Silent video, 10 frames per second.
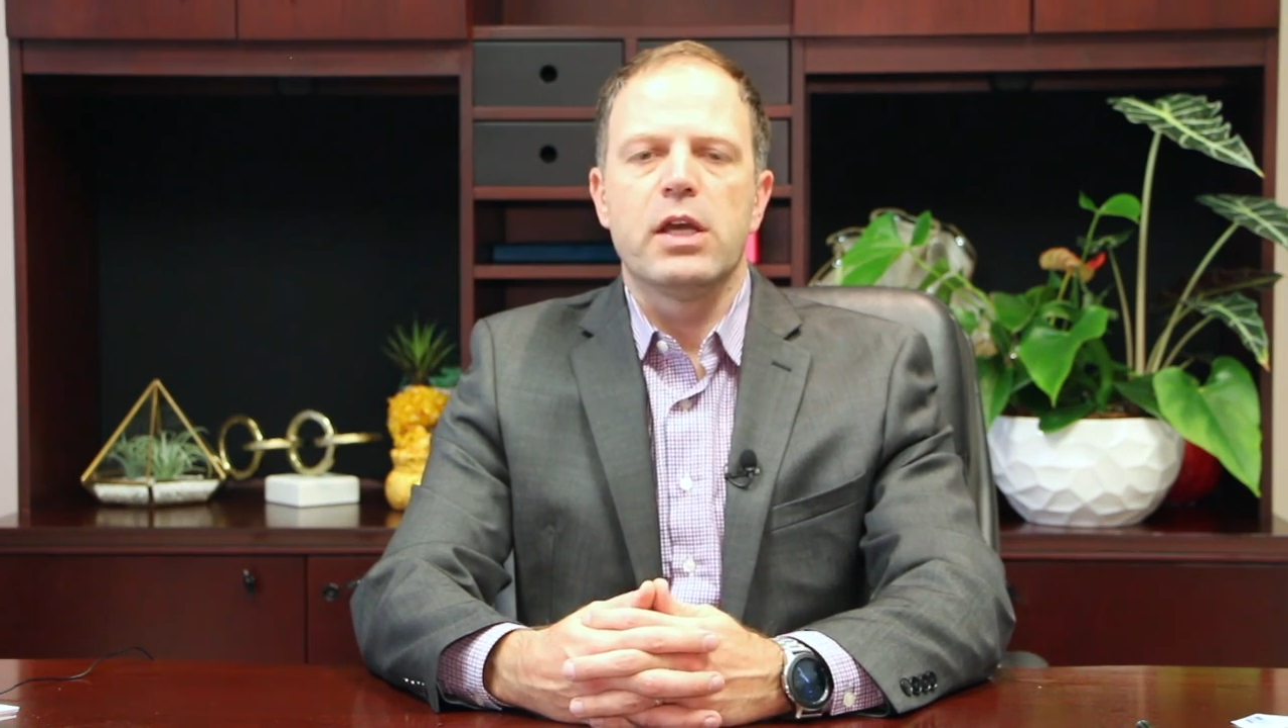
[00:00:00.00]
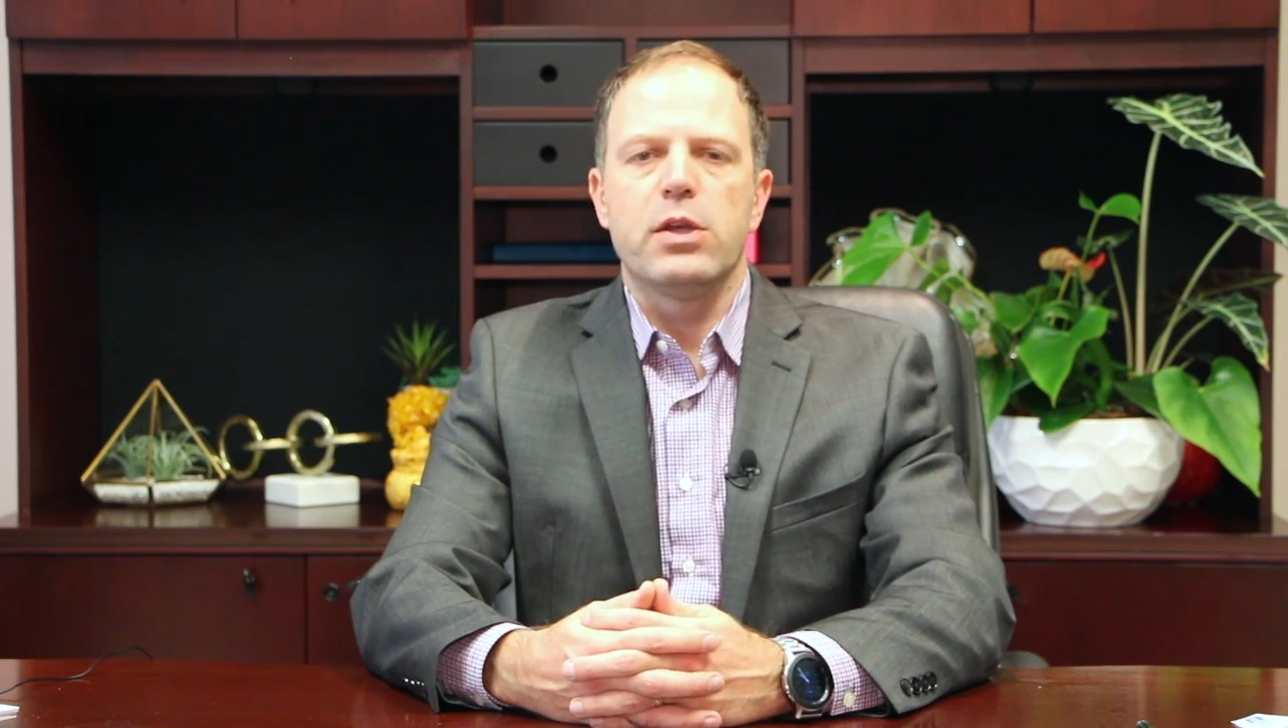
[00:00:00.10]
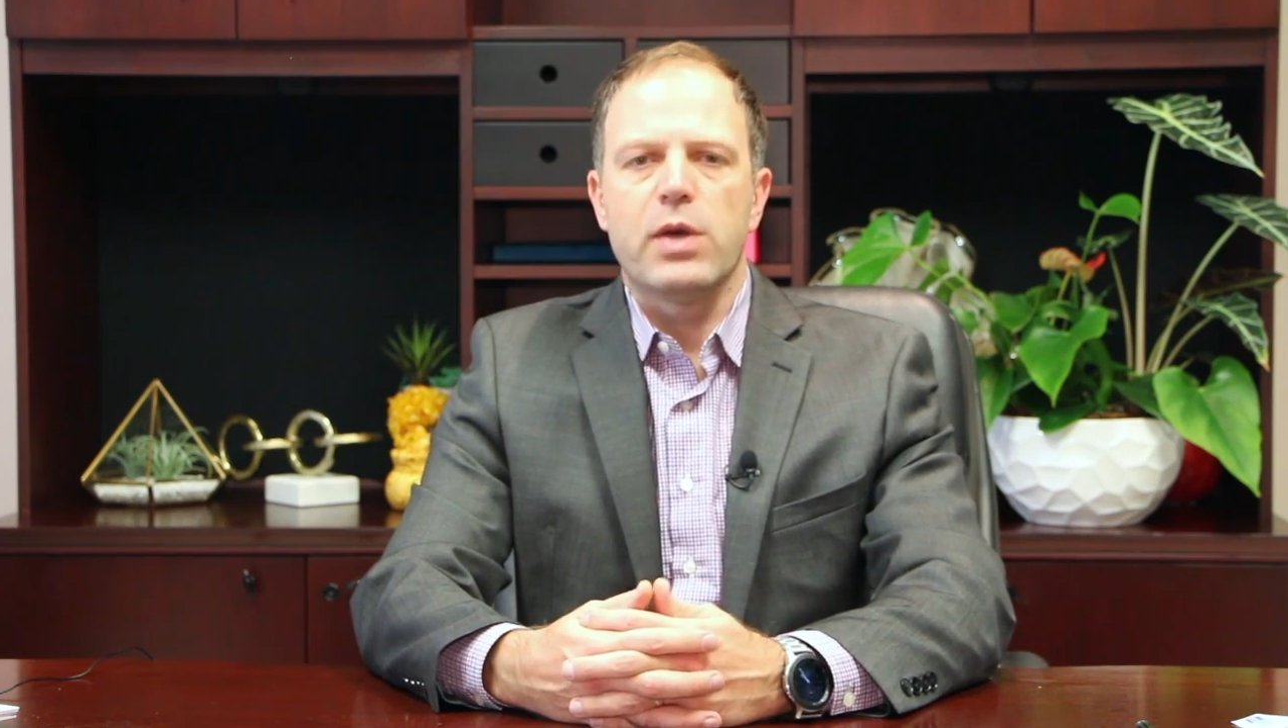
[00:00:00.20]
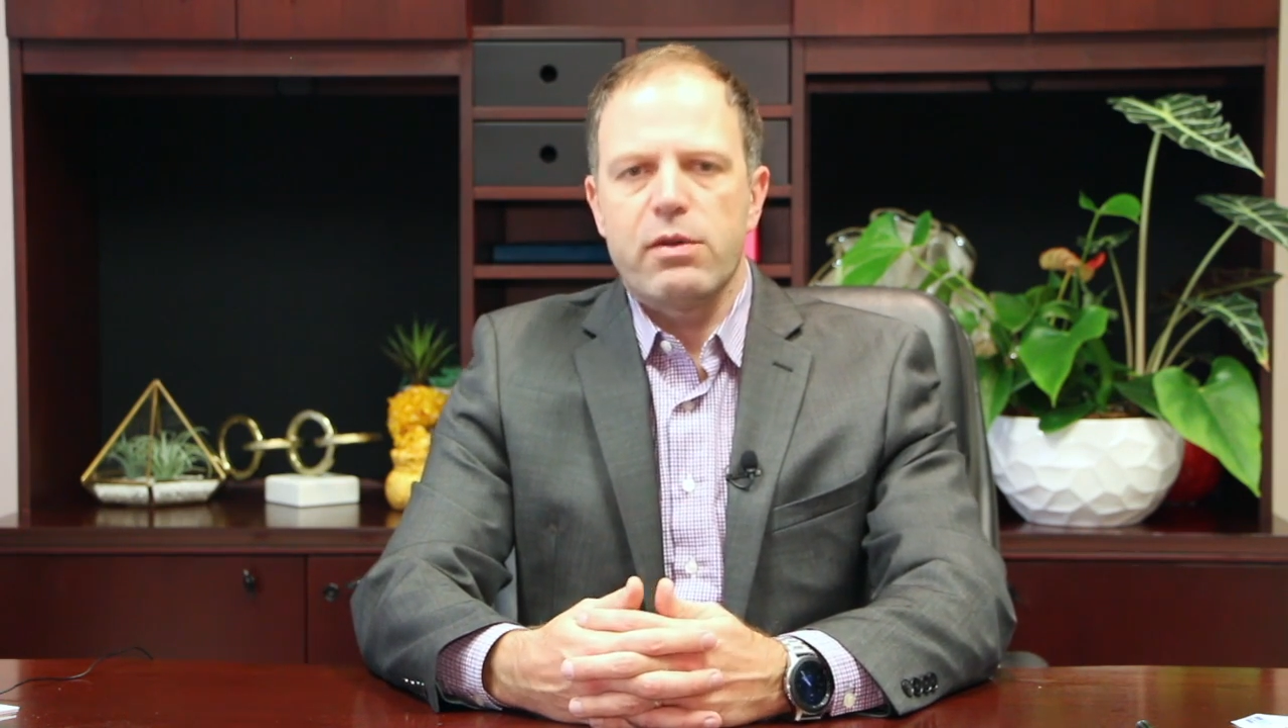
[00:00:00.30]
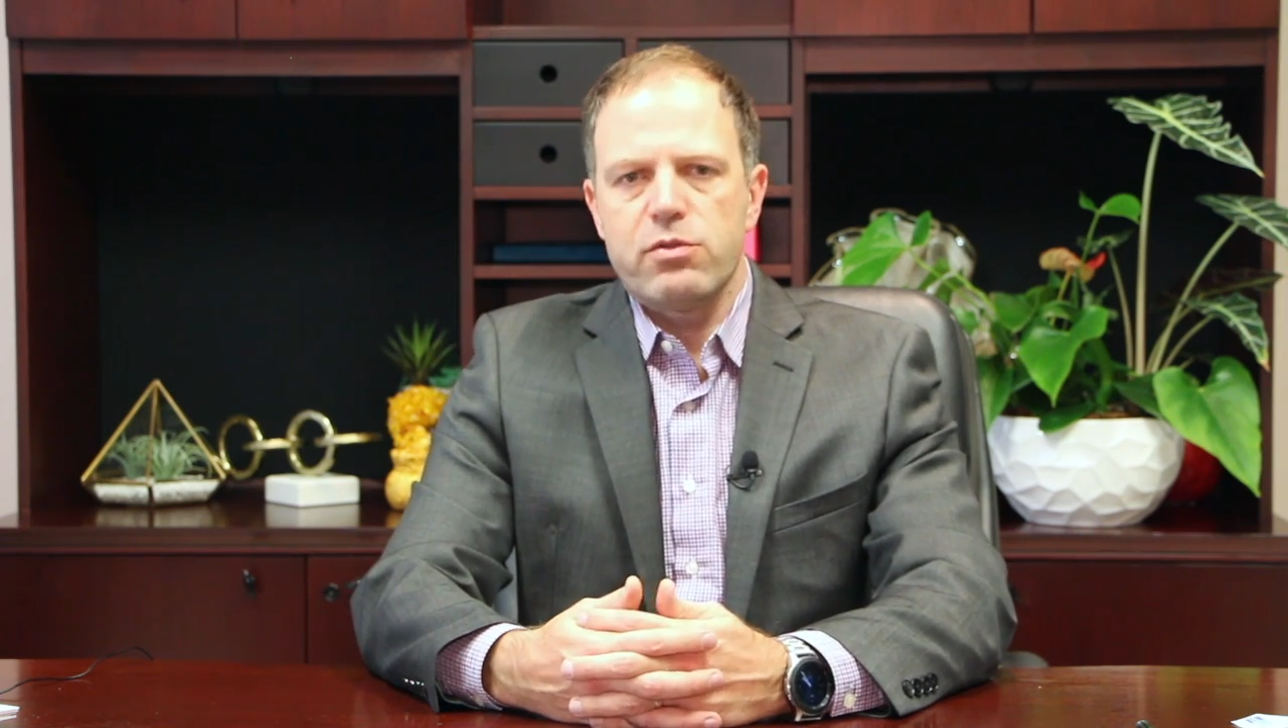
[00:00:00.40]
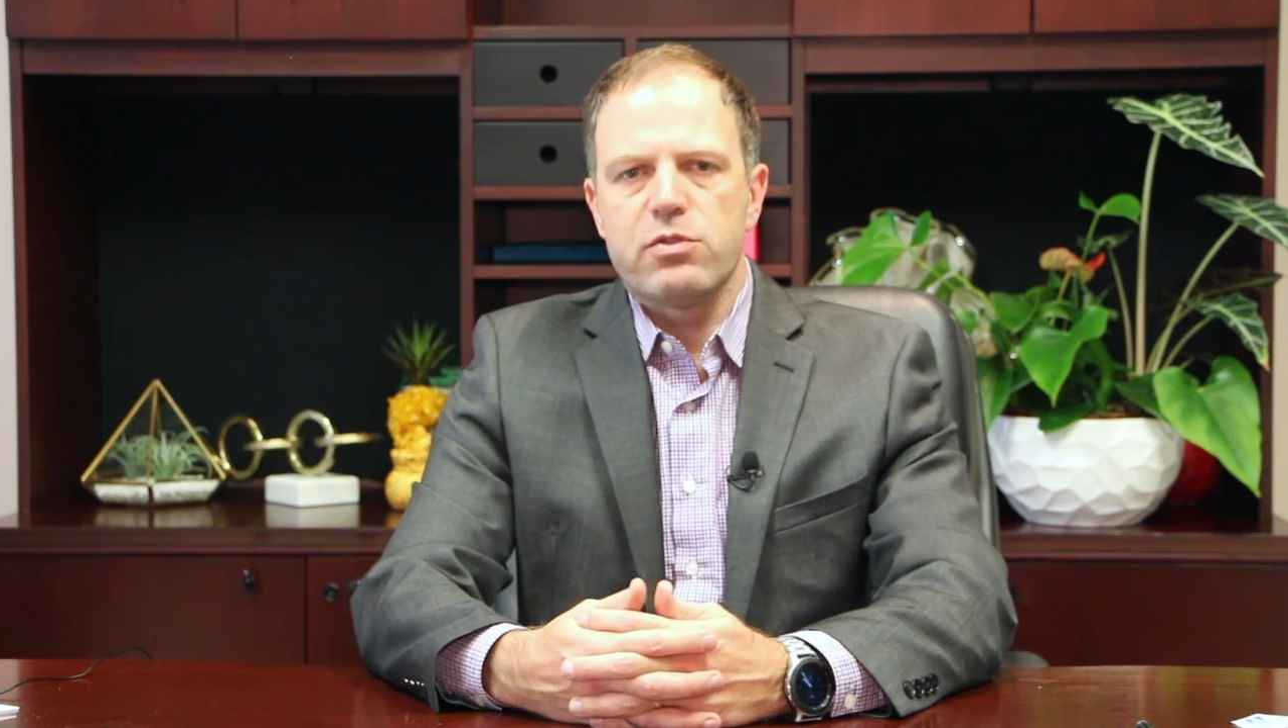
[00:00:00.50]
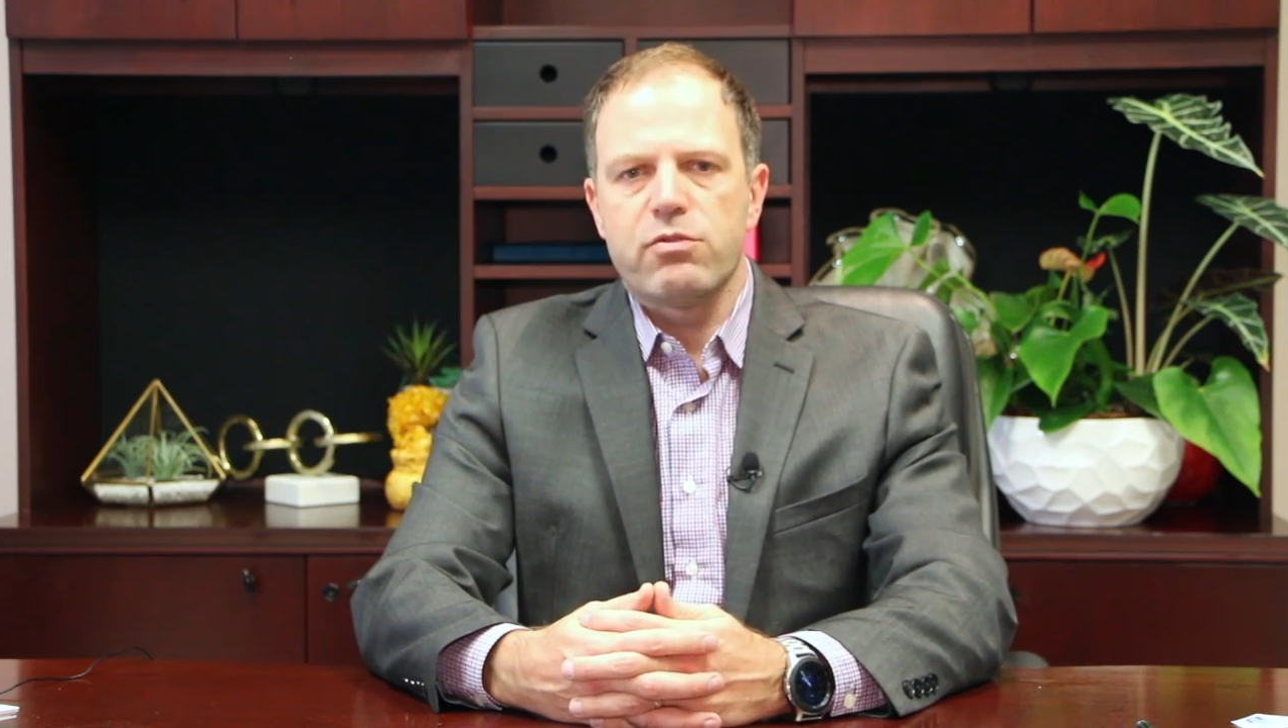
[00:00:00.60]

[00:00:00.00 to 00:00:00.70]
you have to